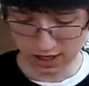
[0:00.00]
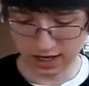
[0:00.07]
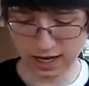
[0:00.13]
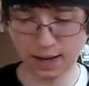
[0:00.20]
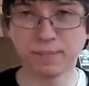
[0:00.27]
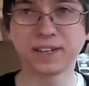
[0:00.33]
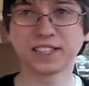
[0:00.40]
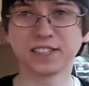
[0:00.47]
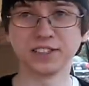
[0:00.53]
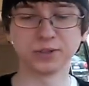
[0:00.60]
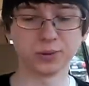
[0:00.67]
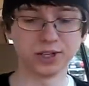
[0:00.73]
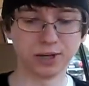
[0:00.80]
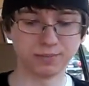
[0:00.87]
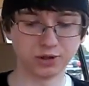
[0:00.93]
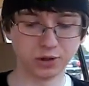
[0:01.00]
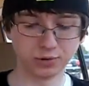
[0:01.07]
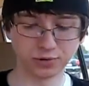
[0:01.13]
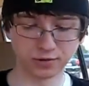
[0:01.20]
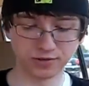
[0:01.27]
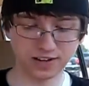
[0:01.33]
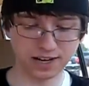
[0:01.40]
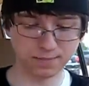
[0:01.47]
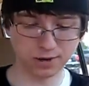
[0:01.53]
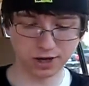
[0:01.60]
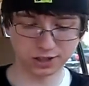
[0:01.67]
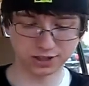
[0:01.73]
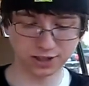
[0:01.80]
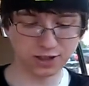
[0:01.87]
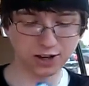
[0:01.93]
Uh, I picked this one up too for five bucks.